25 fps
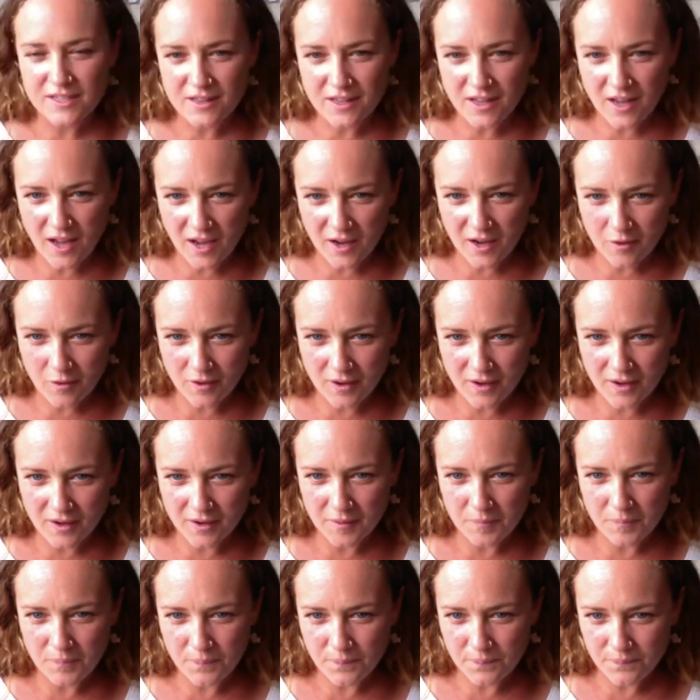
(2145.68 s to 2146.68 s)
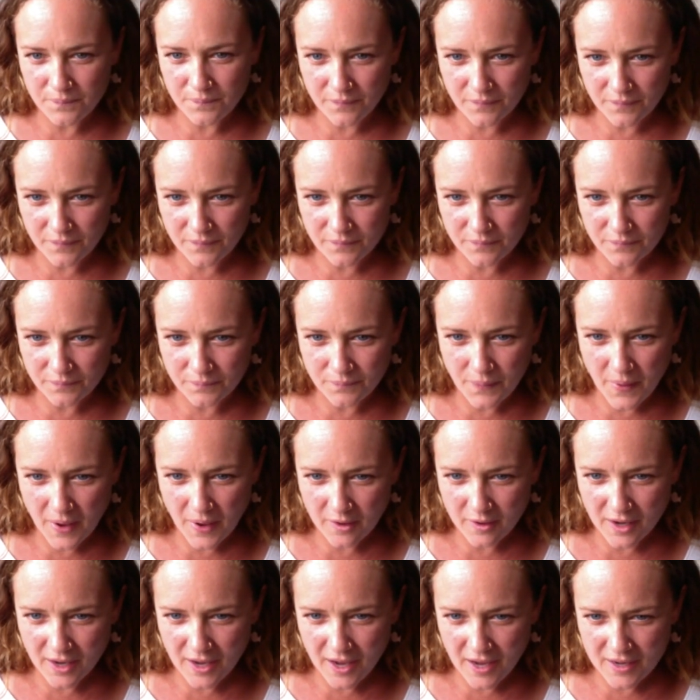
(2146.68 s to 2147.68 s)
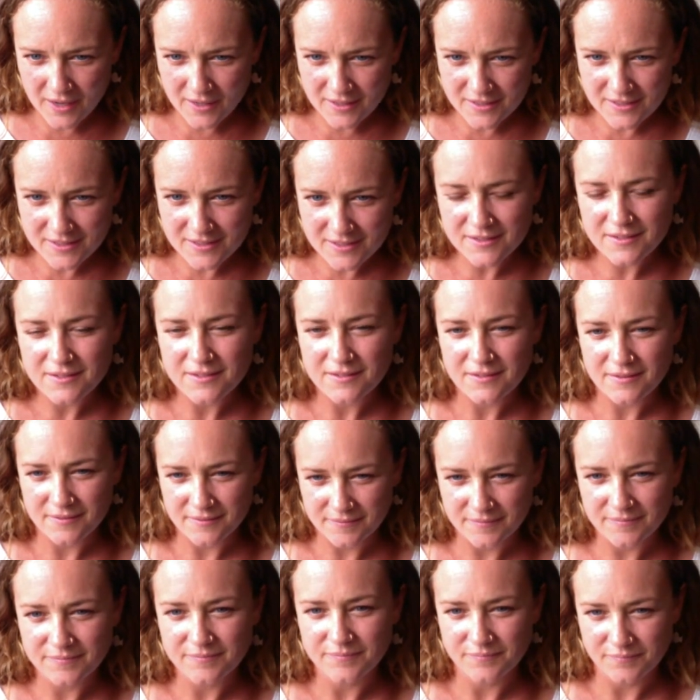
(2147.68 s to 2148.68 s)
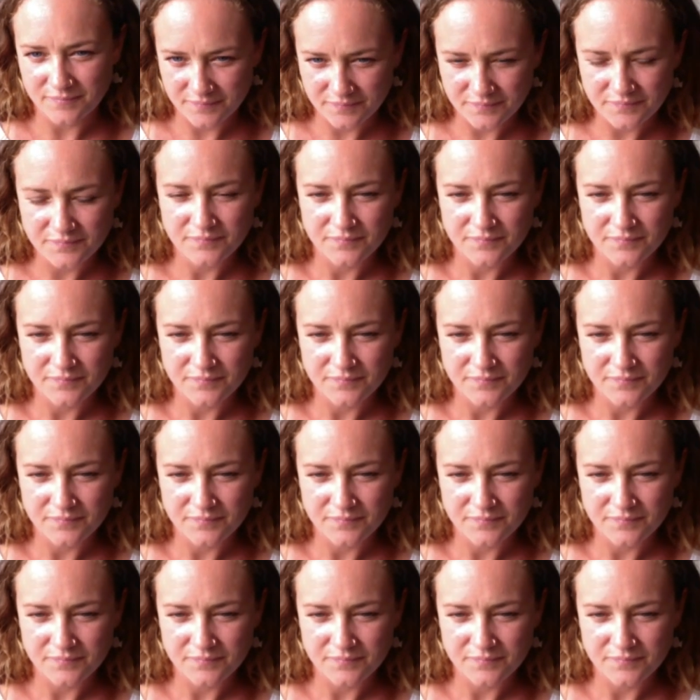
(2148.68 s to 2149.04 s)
it the aqua Bounty? Yeah. We